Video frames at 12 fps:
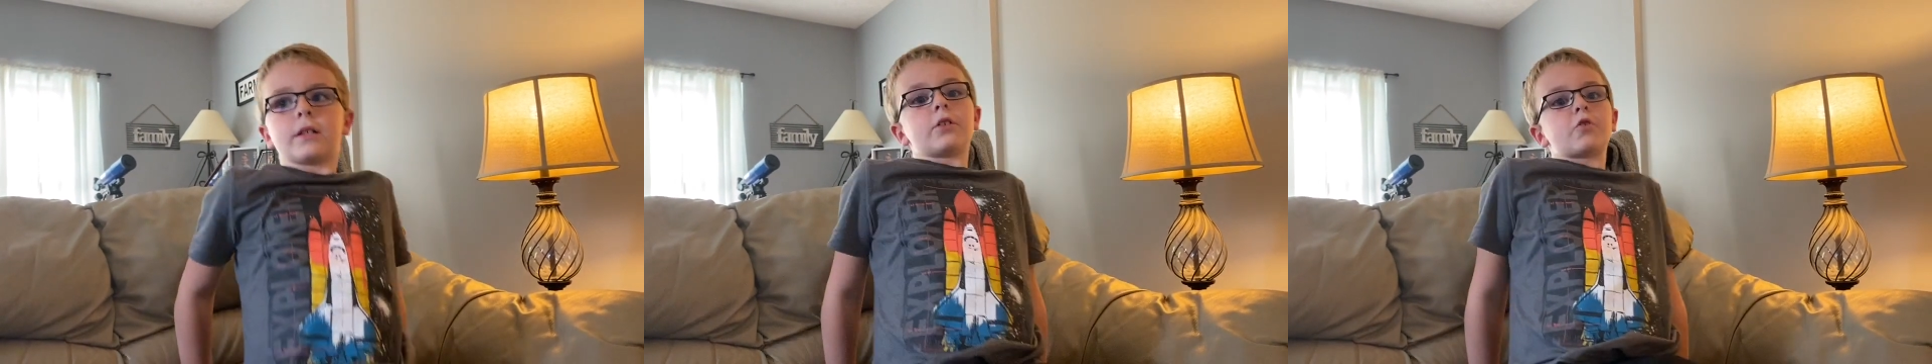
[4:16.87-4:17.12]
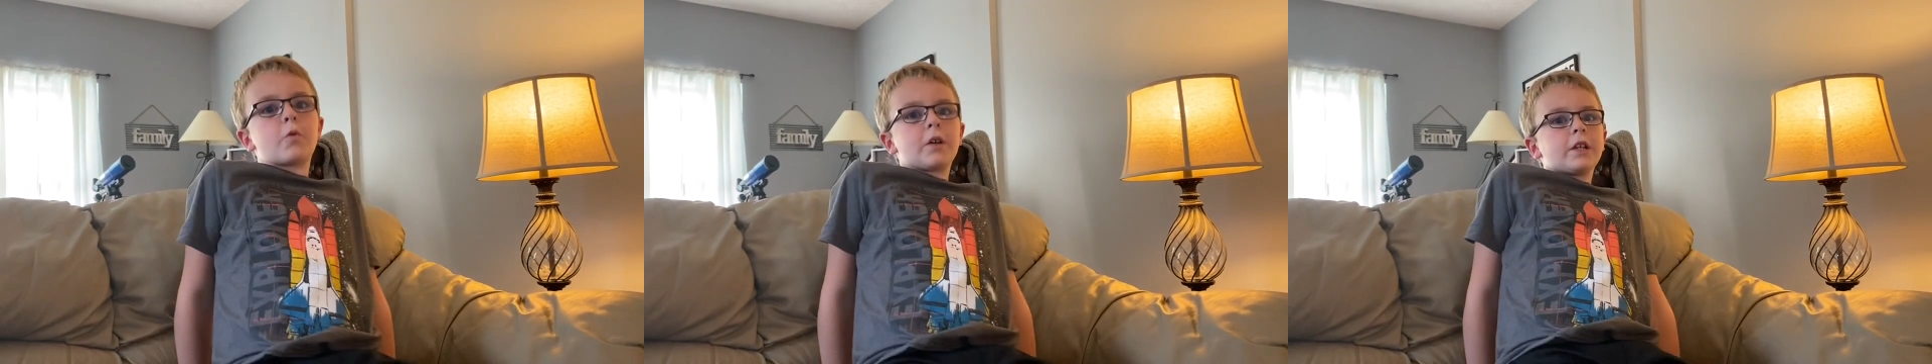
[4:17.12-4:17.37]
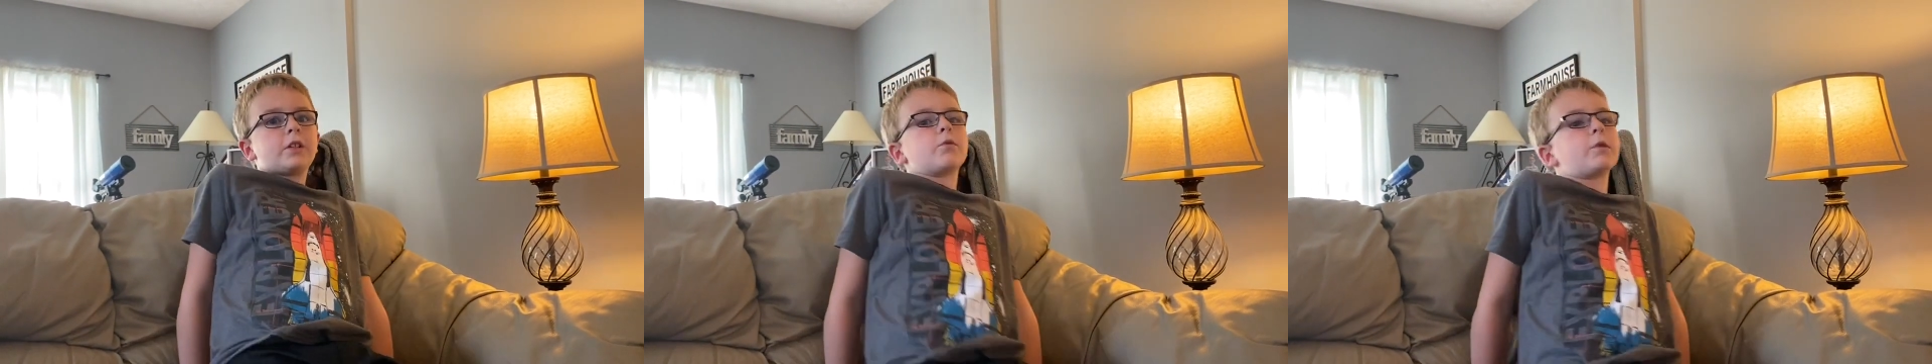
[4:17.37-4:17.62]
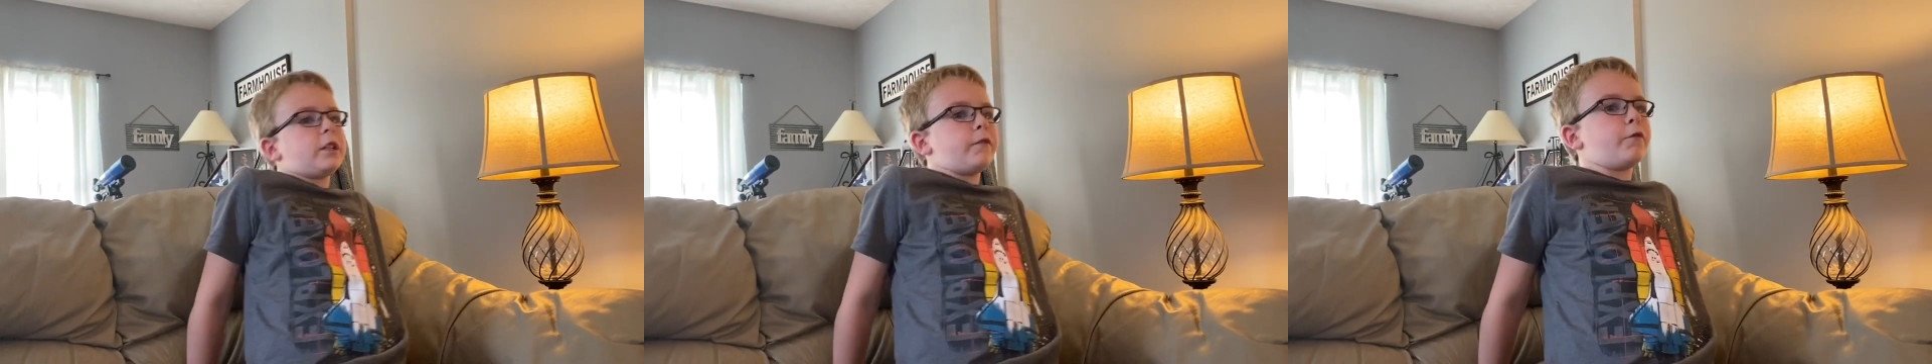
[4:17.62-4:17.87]
in
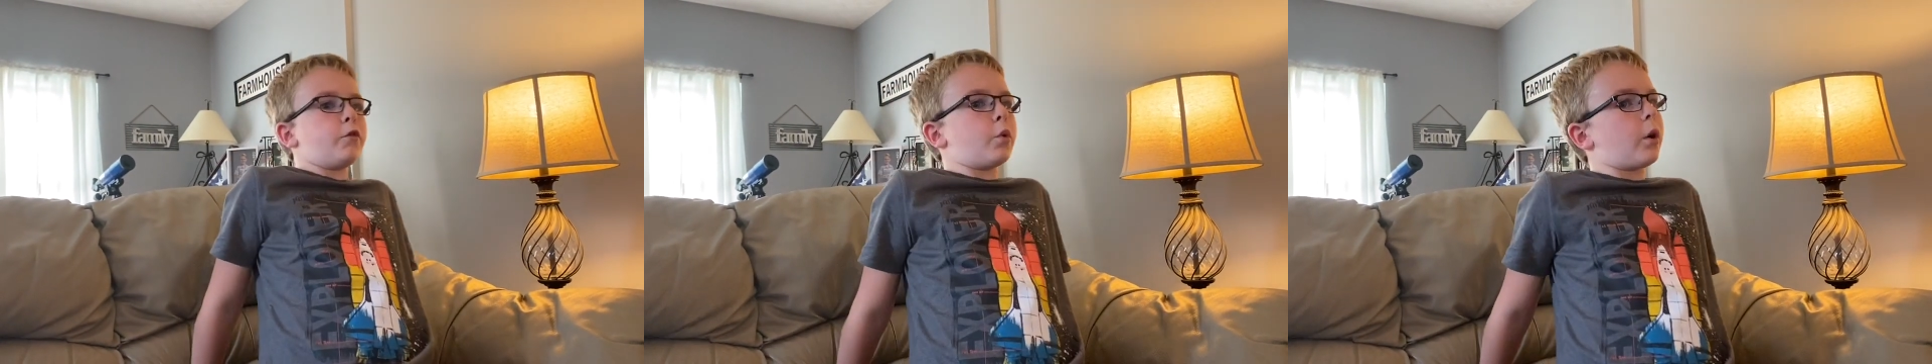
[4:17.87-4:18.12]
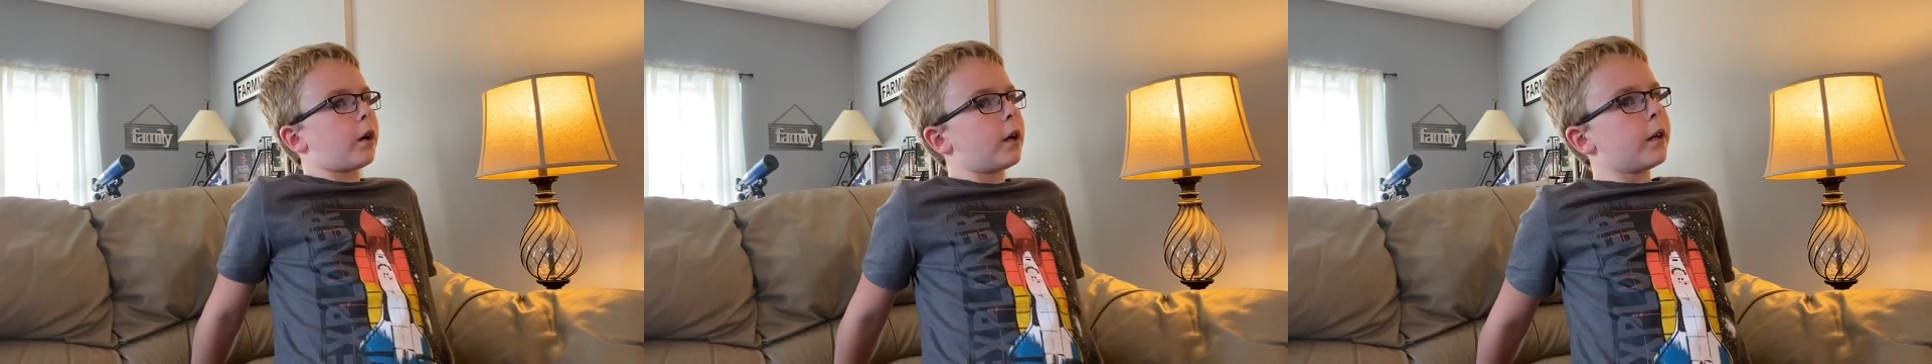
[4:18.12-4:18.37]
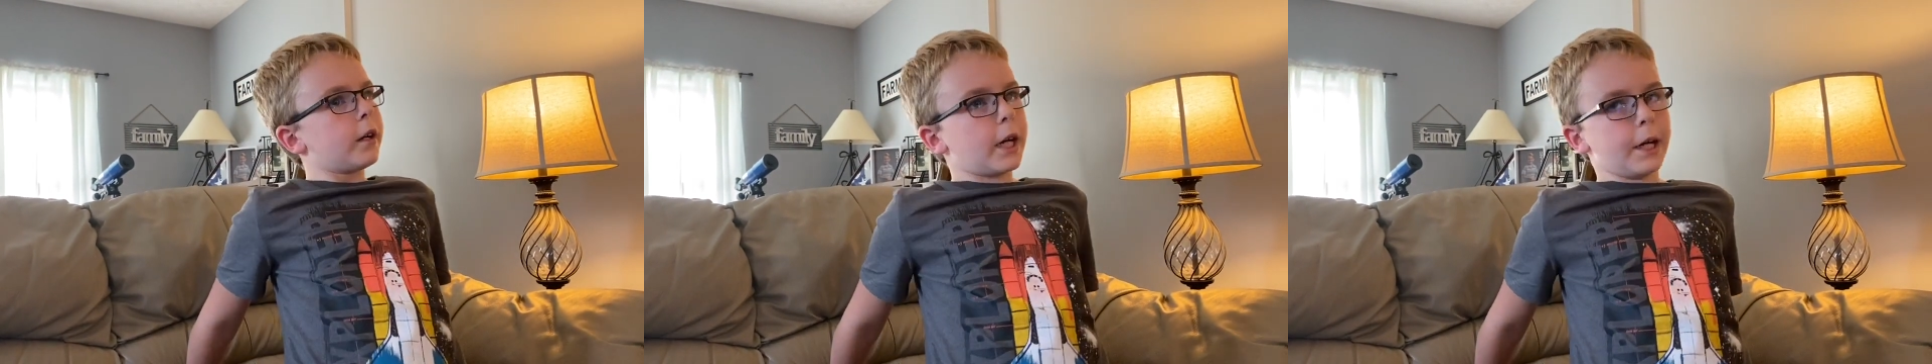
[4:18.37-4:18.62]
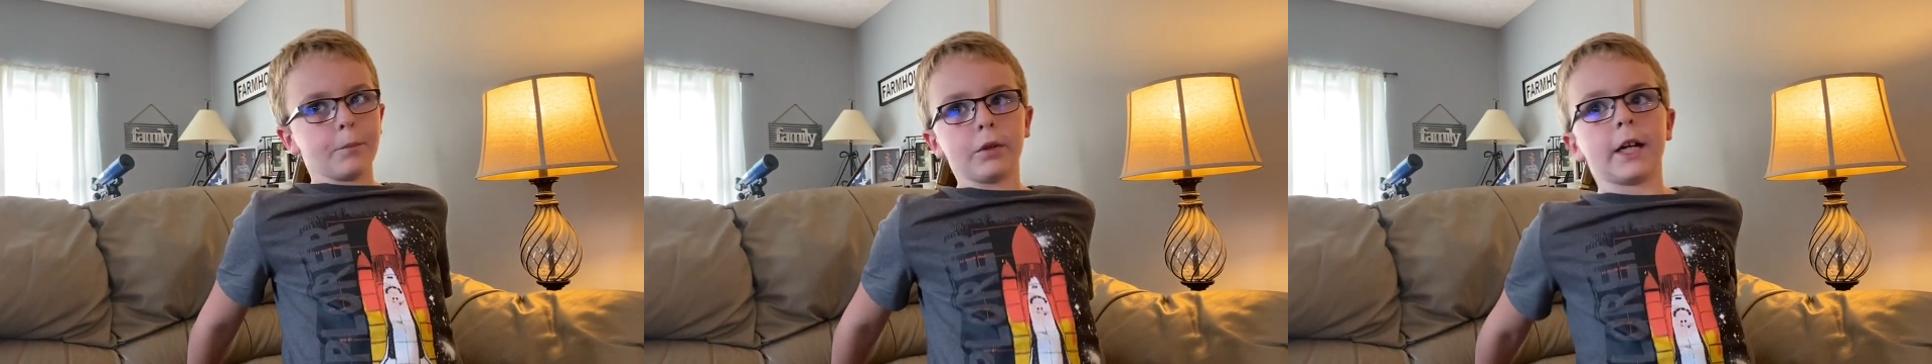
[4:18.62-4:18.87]
2024
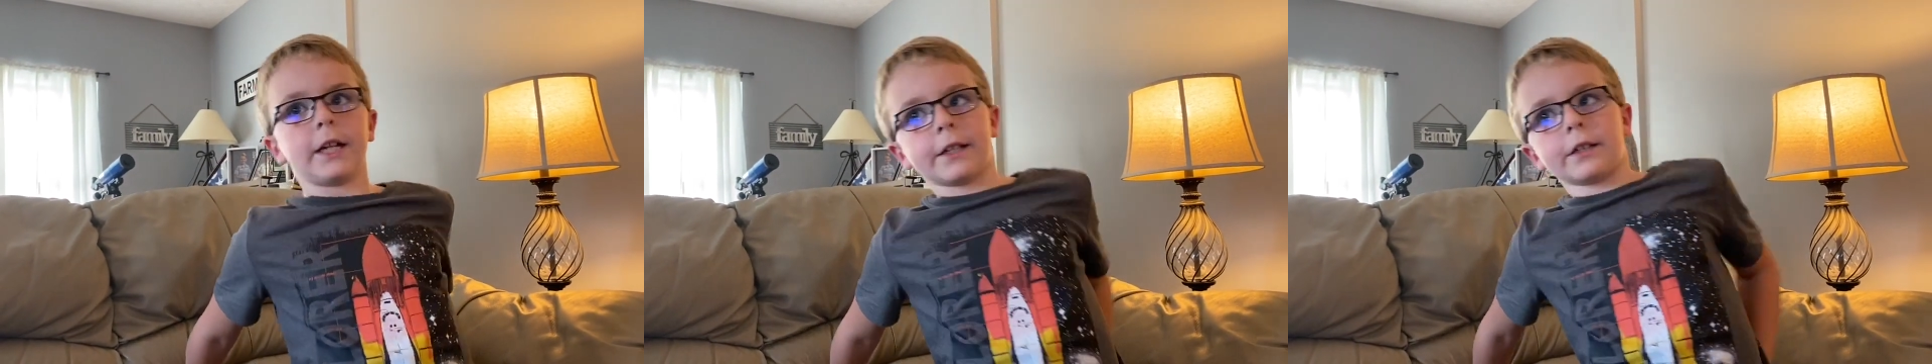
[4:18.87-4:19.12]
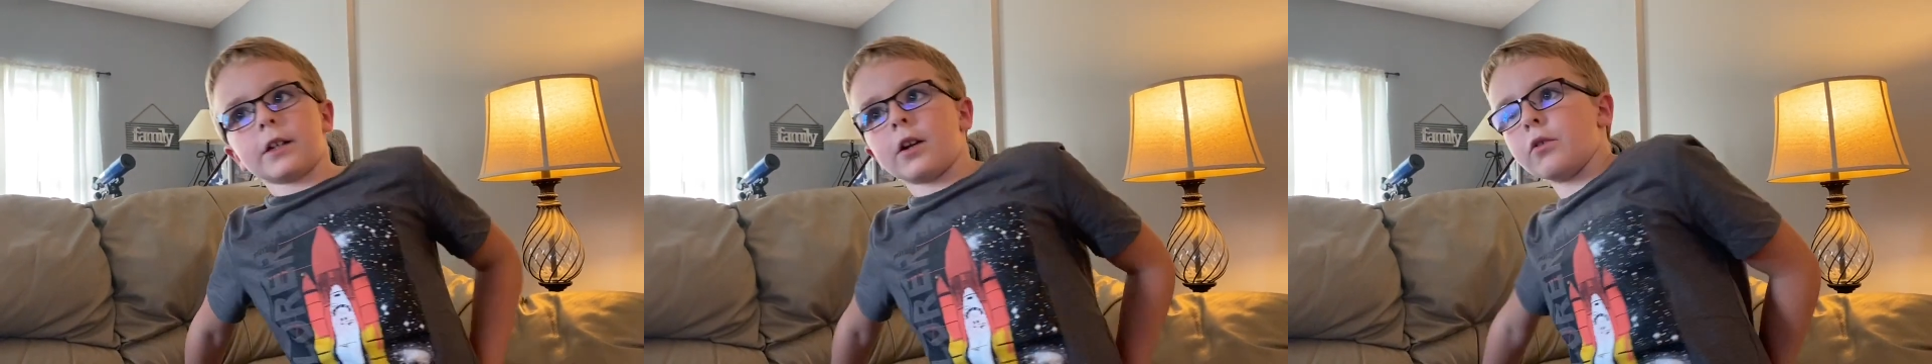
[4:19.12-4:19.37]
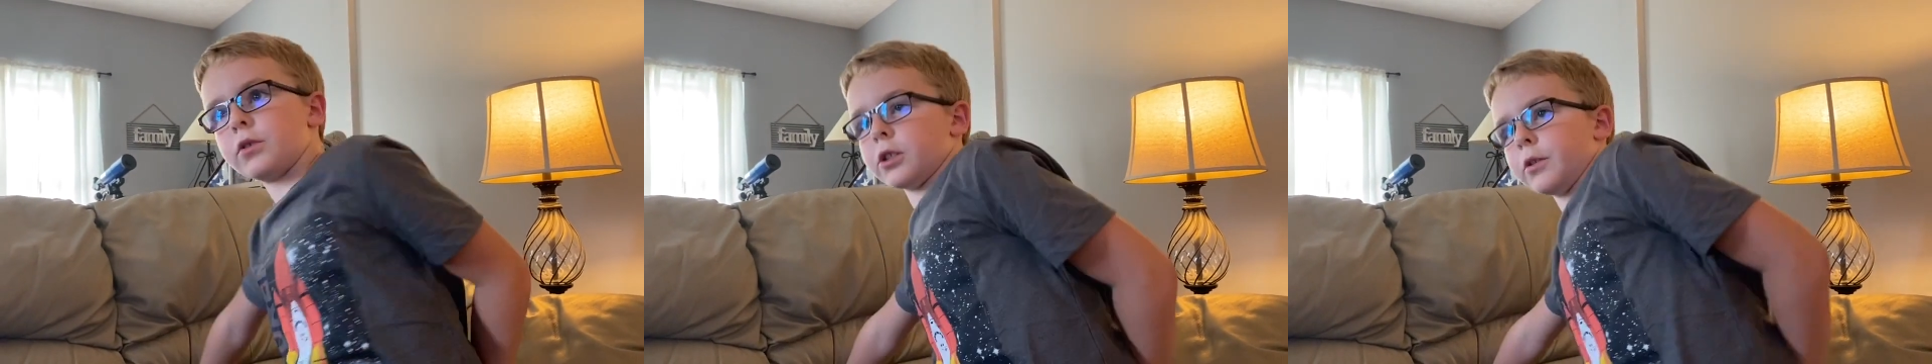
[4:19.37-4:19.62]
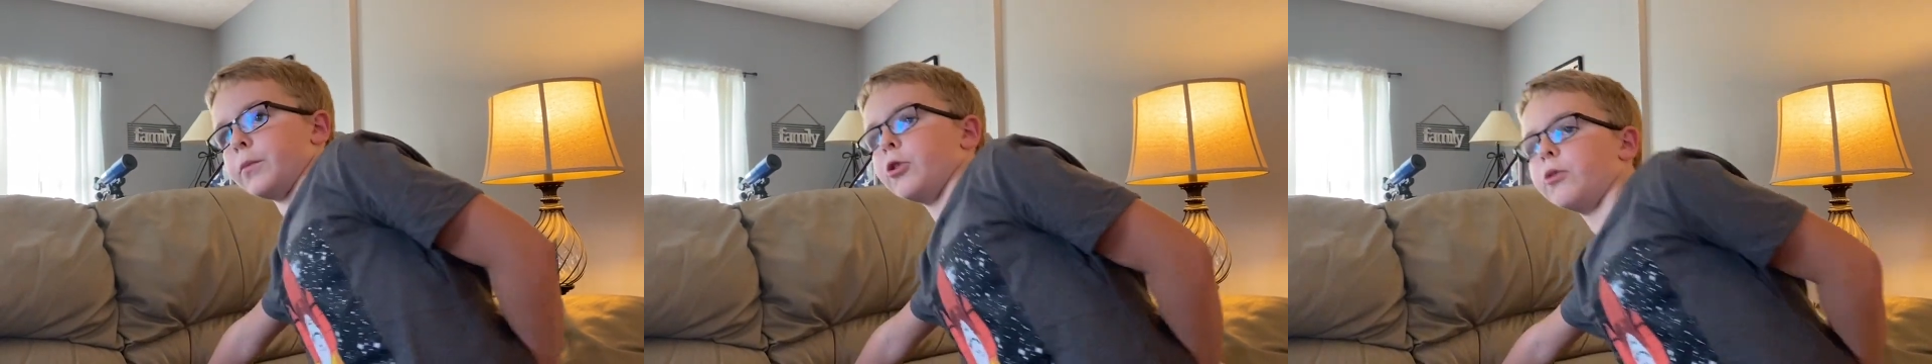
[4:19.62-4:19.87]
and planning to go
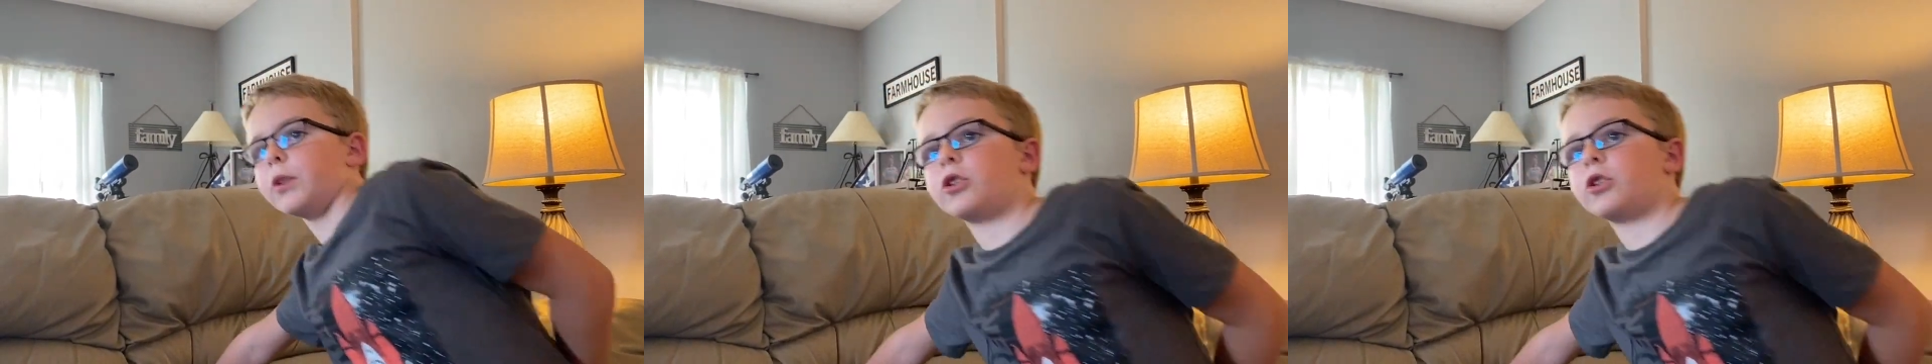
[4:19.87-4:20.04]
to the moon in